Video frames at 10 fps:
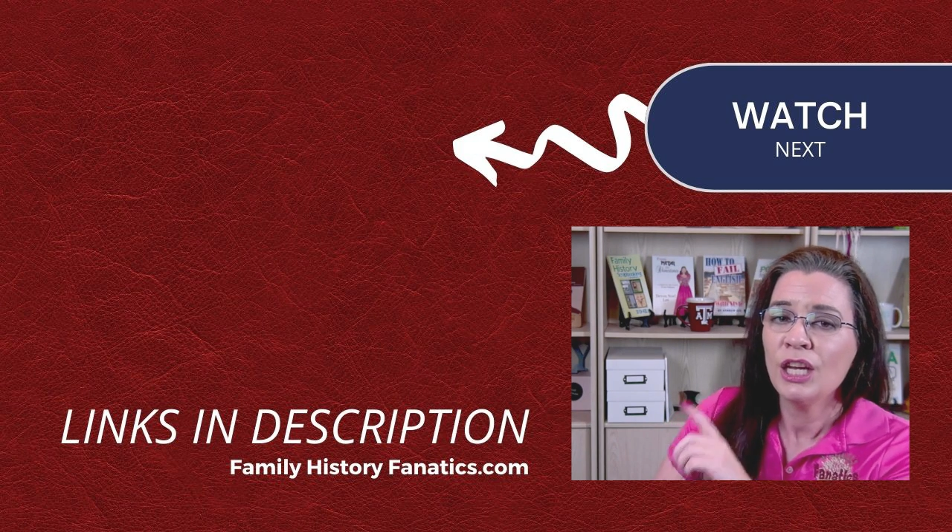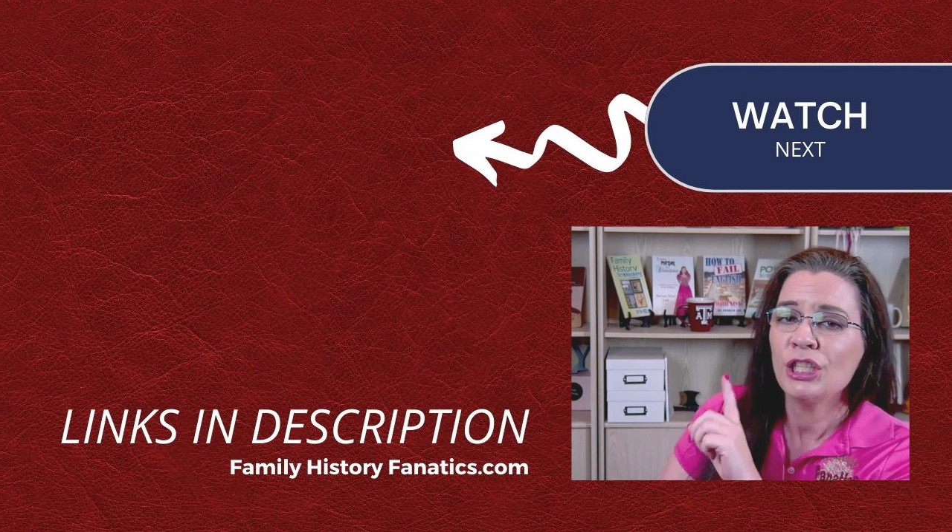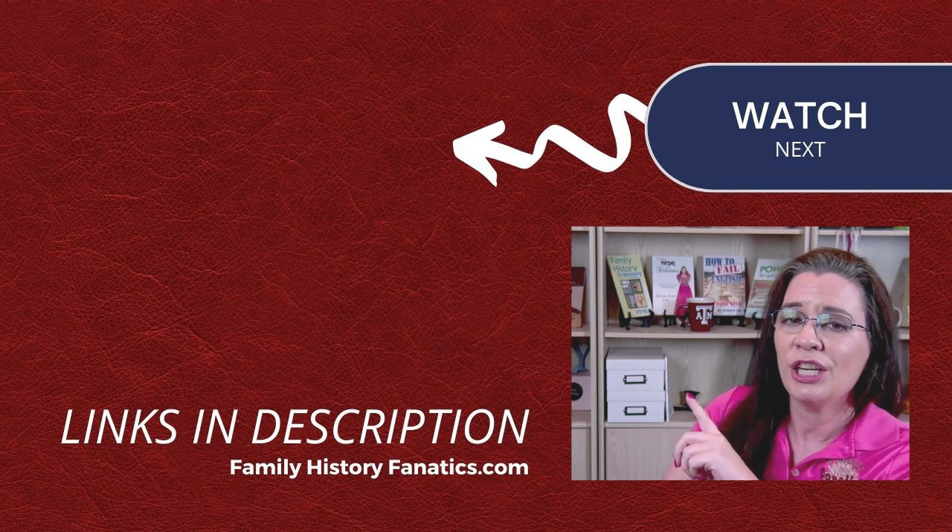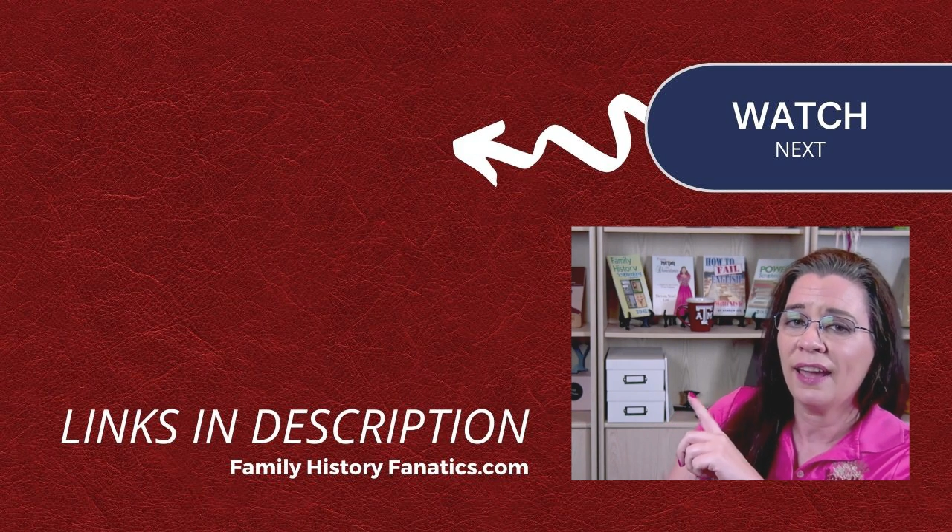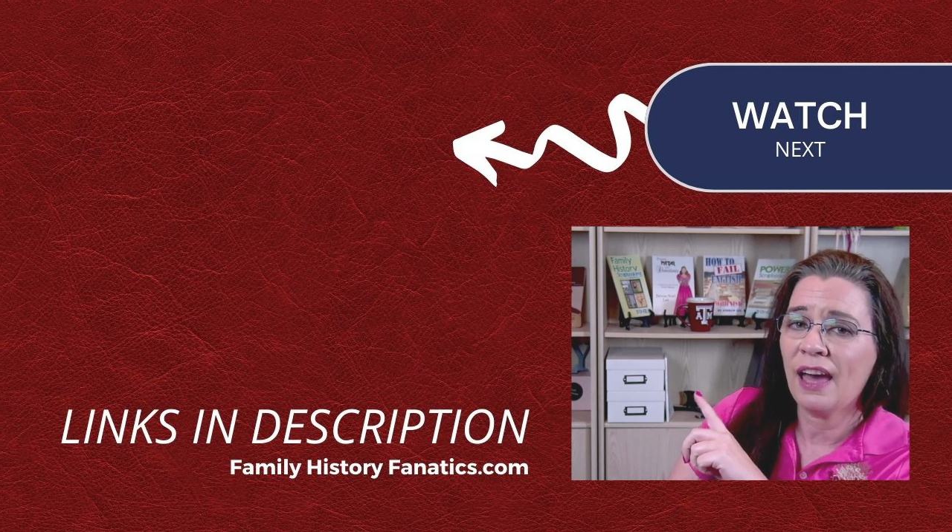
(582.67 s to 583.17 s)

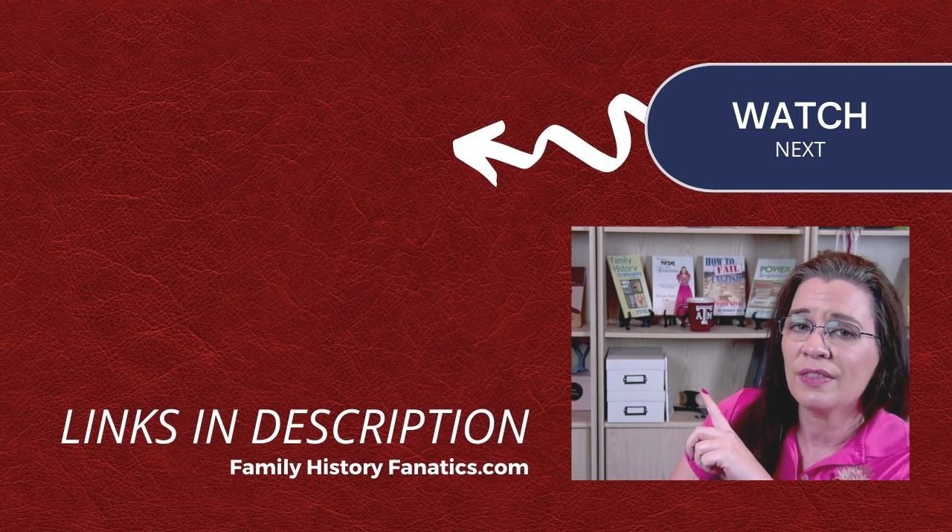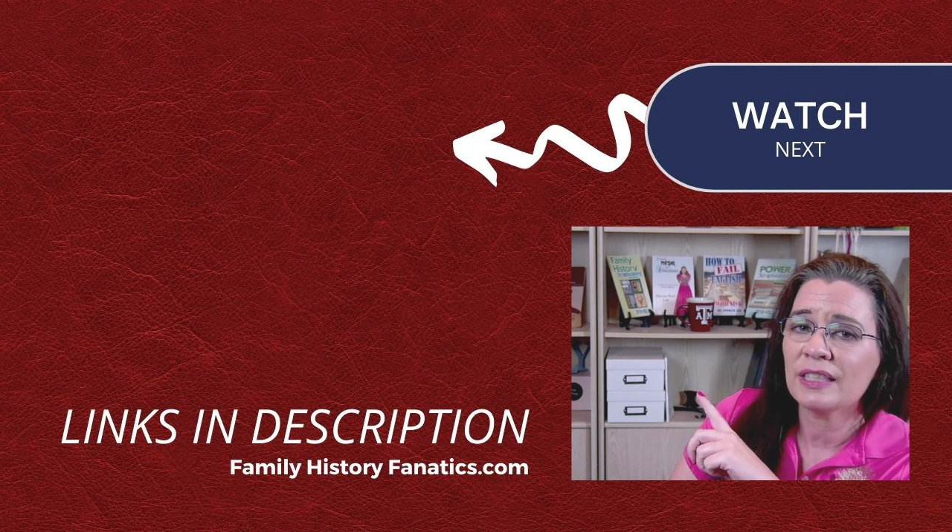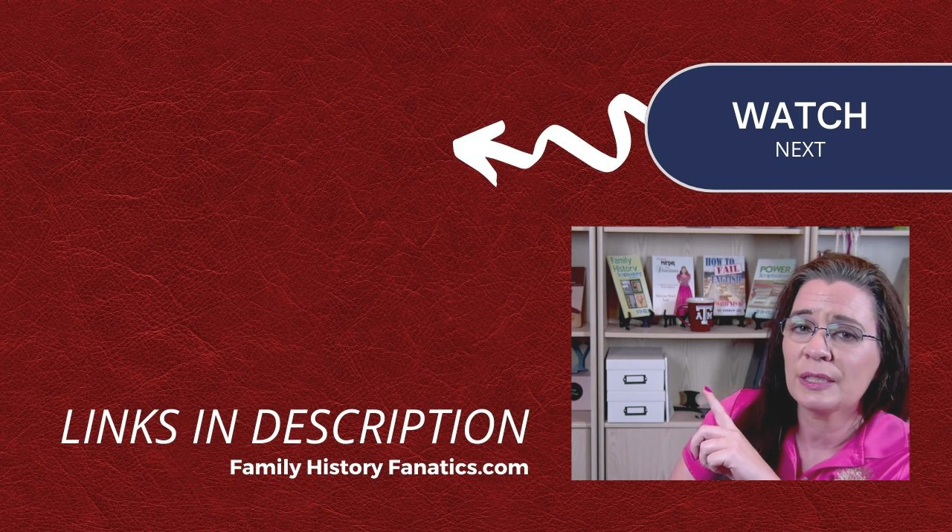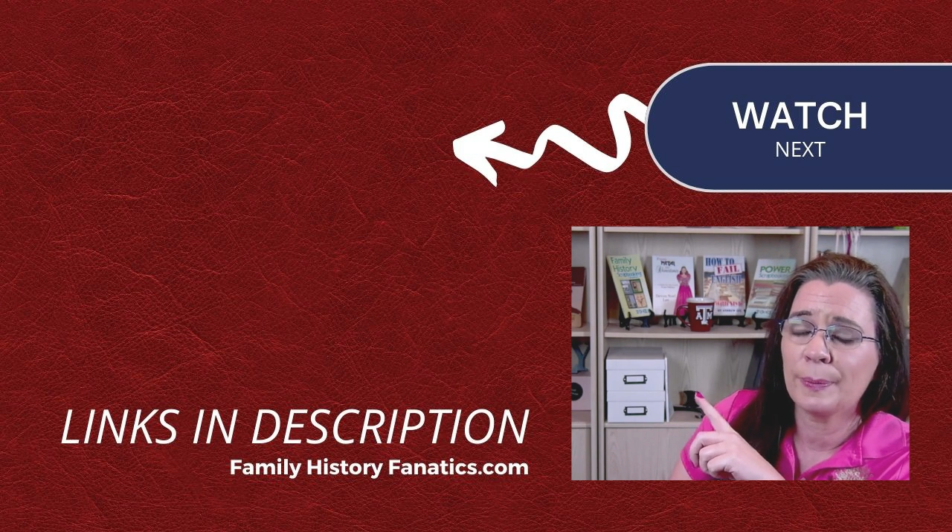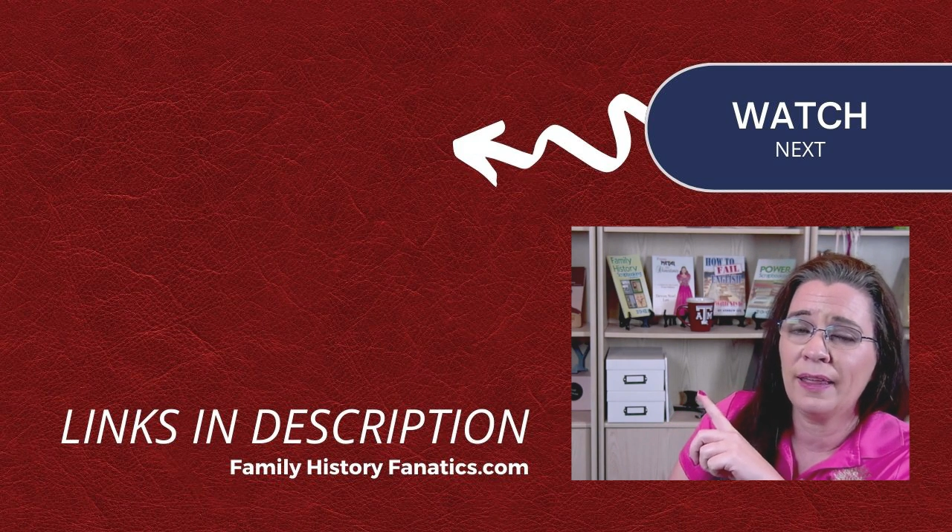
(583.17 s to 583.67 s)
check out
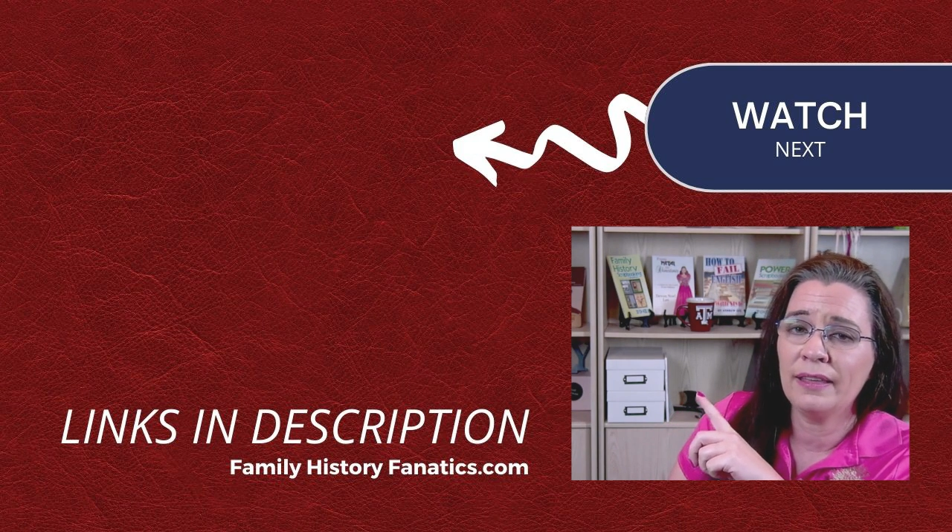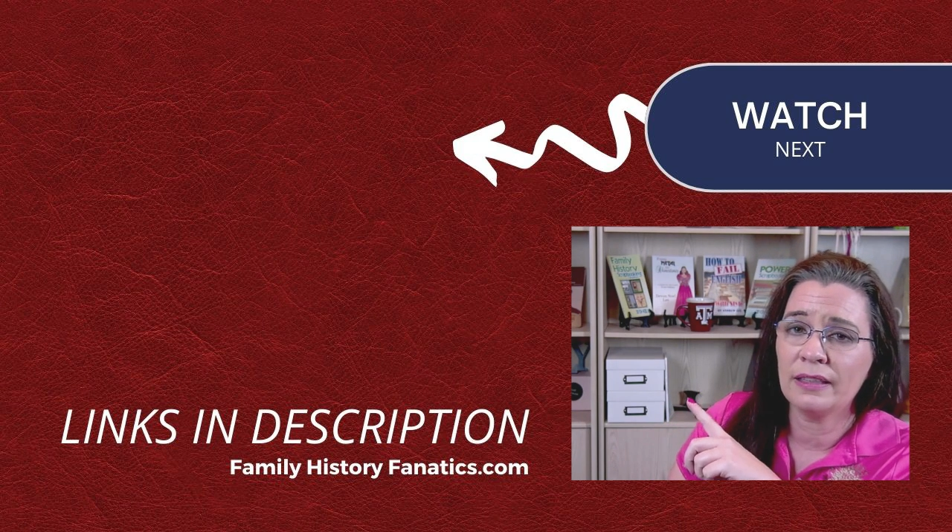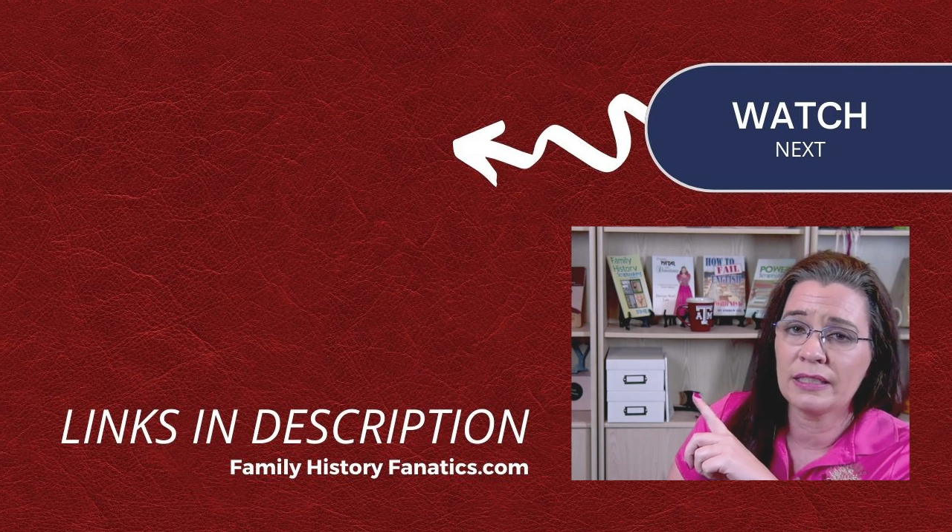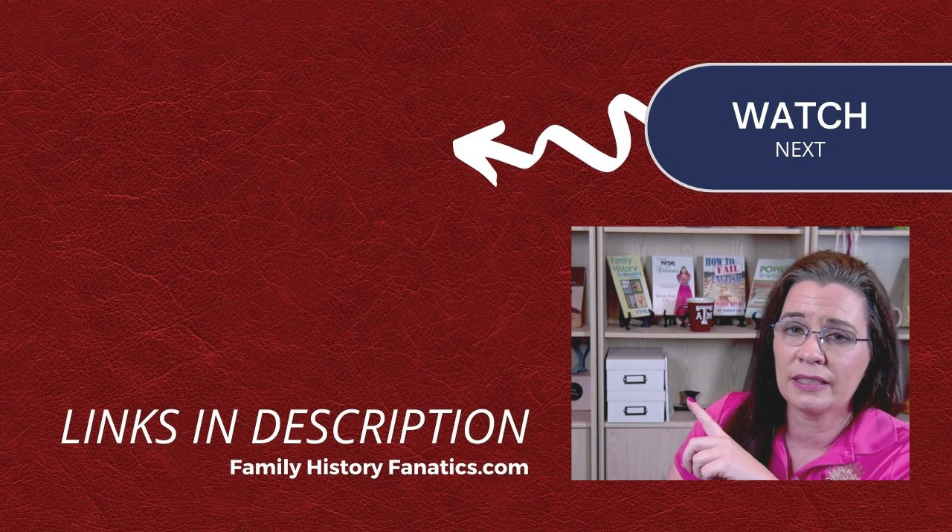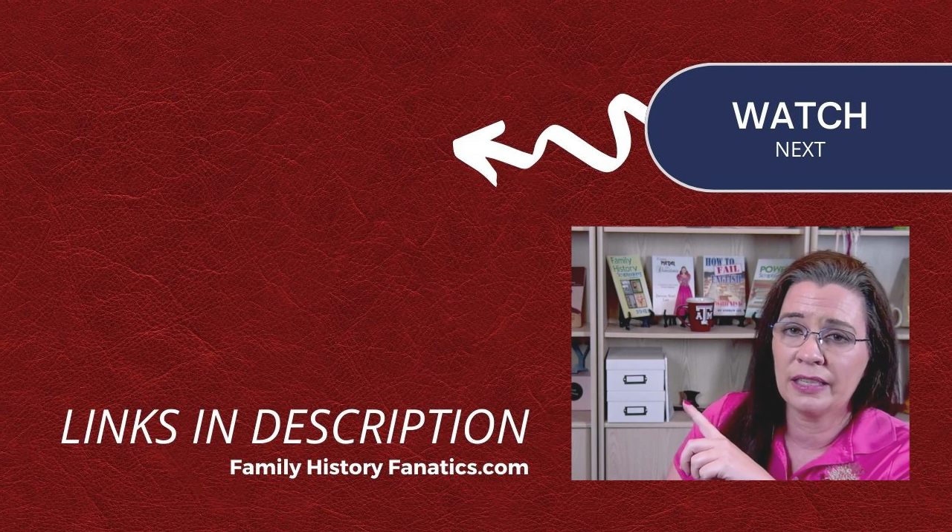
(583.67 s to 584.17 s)
this playlist